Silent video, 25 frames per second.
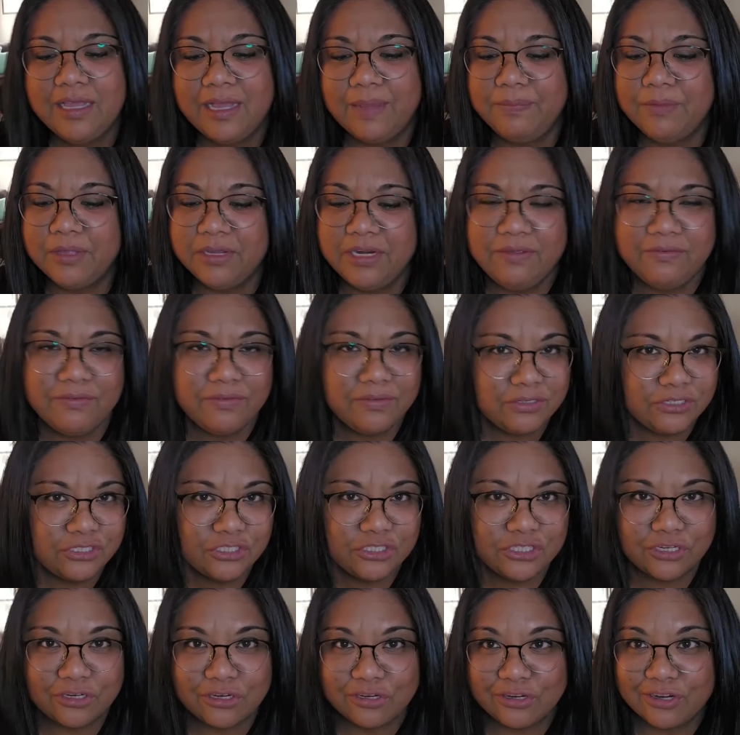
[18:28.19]
I'm not even
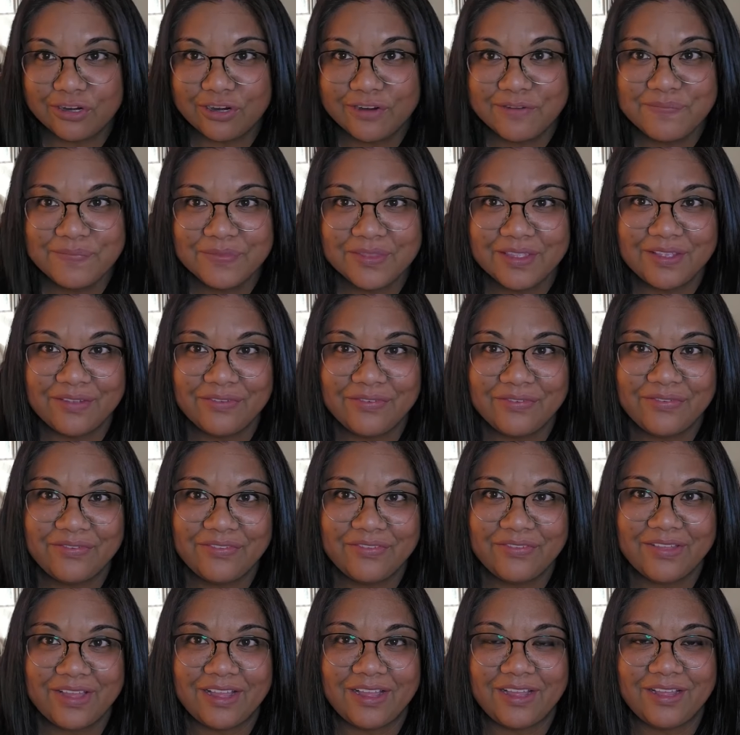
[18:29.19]
sure
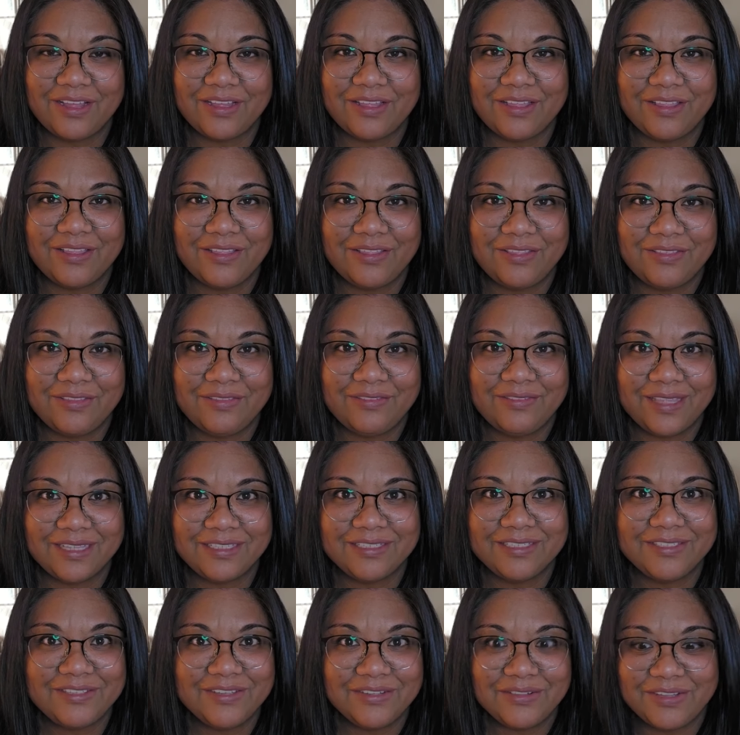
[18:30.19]
if uh,
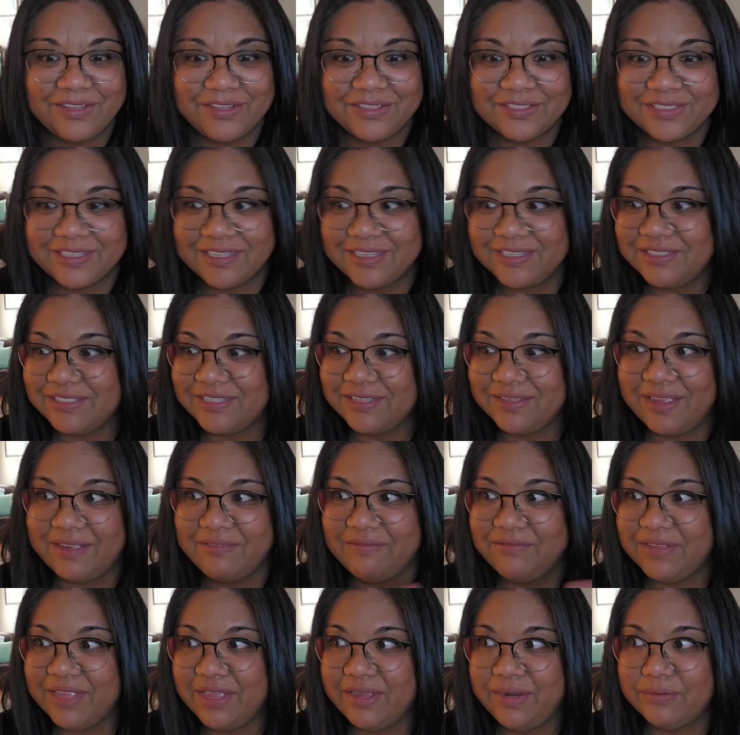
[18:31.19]
that still exists. i i
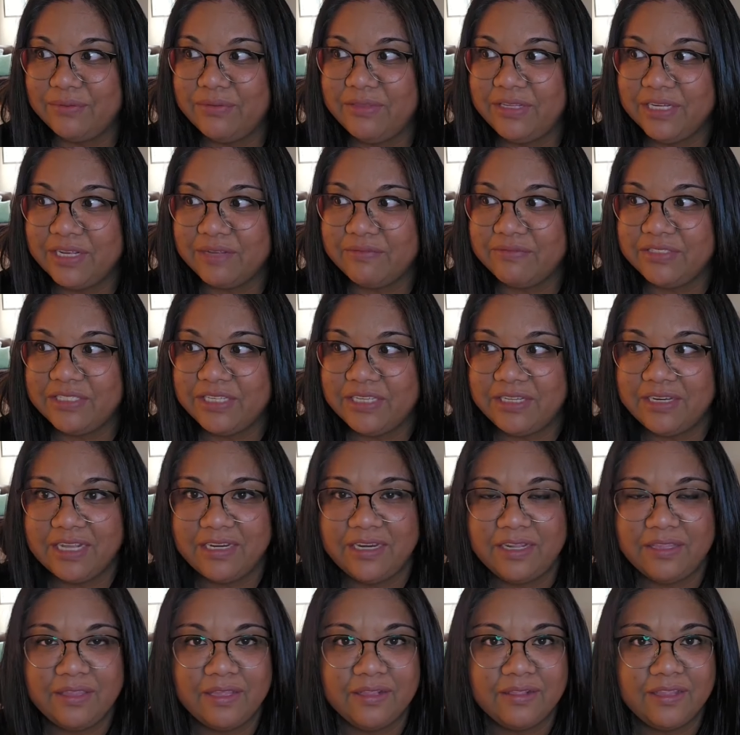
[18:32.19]
do not think I've seen
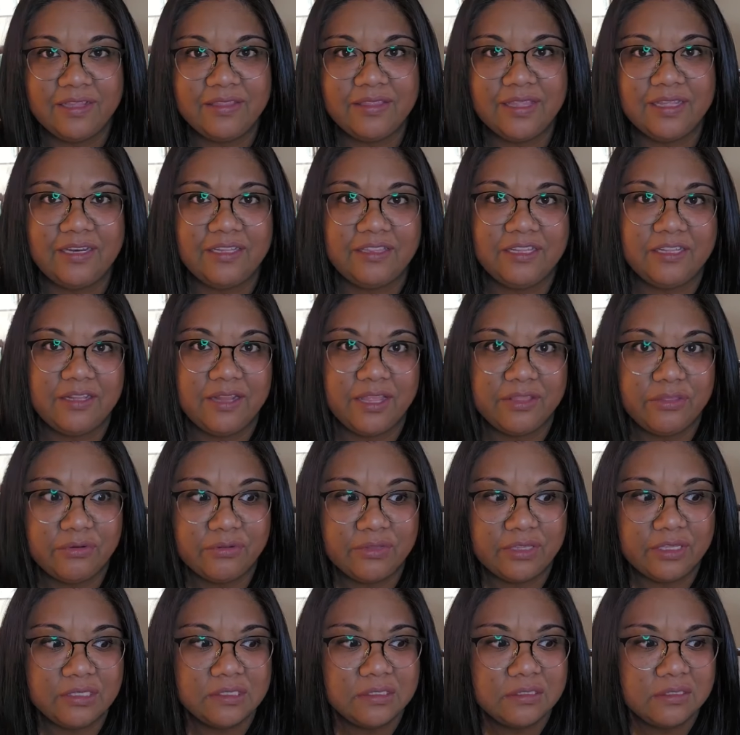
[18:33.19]
anything like that in the
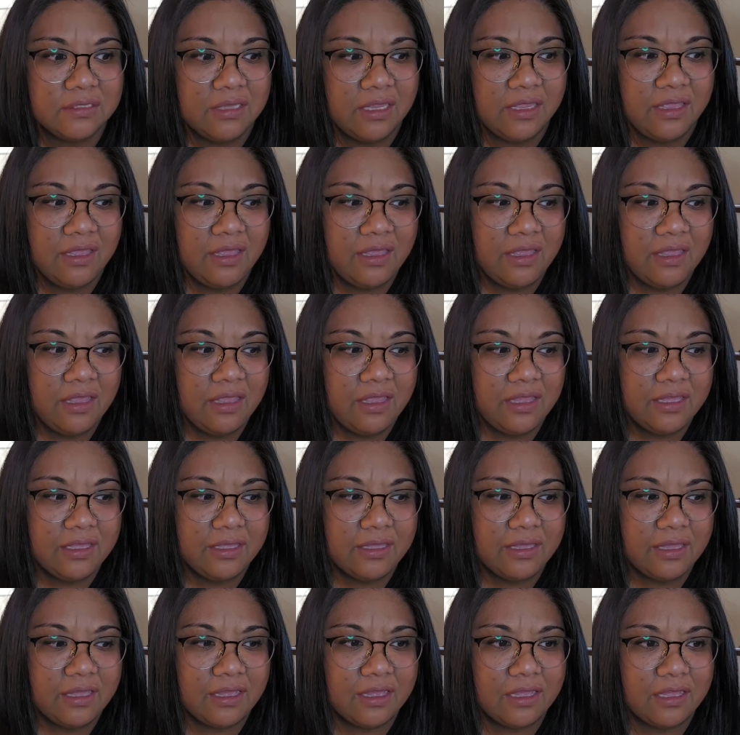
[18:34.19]
Netherlands,
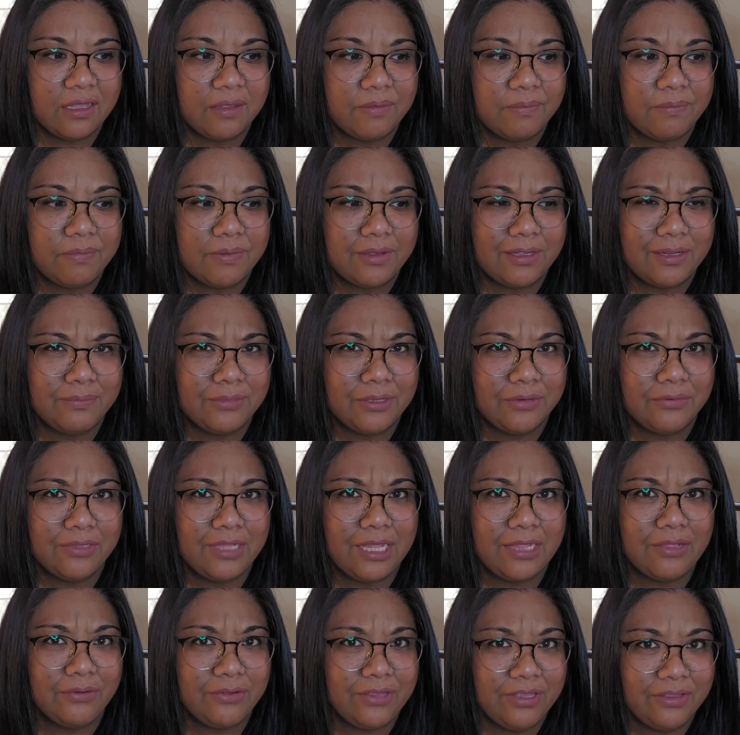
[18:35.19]
uh, but I'm not
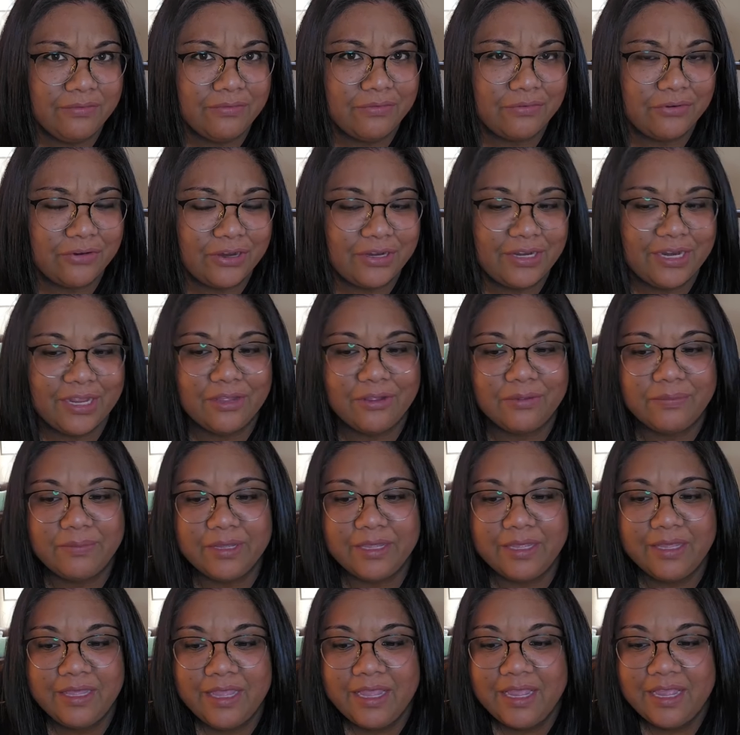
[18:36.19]
really looking for it now.
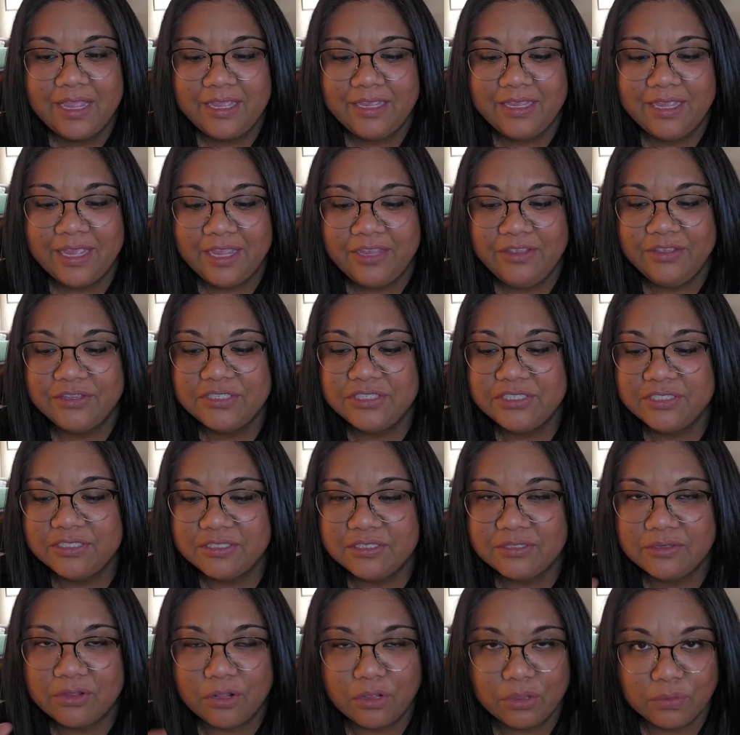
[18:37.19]
But yeah, I used
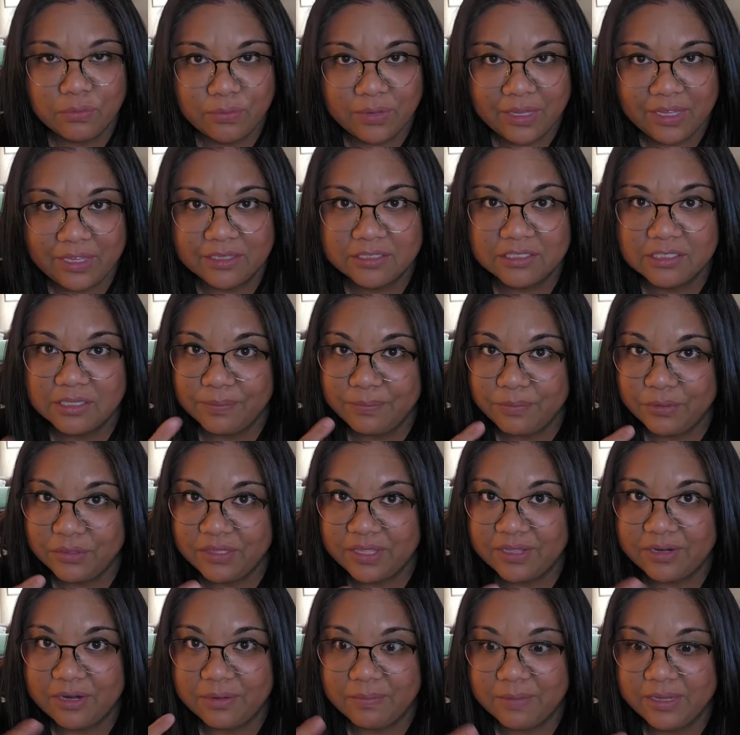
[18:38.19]
to always
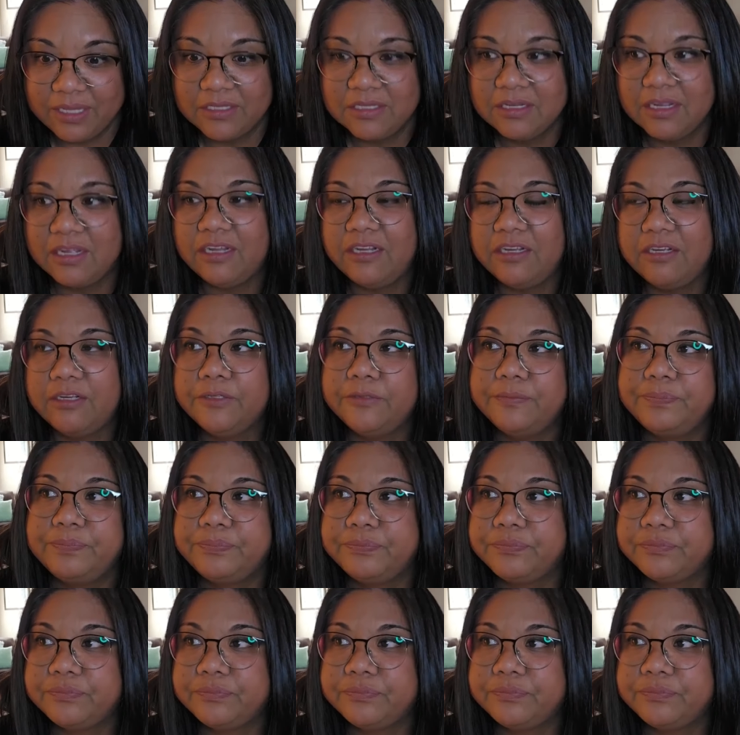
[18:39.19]
put that on my tongue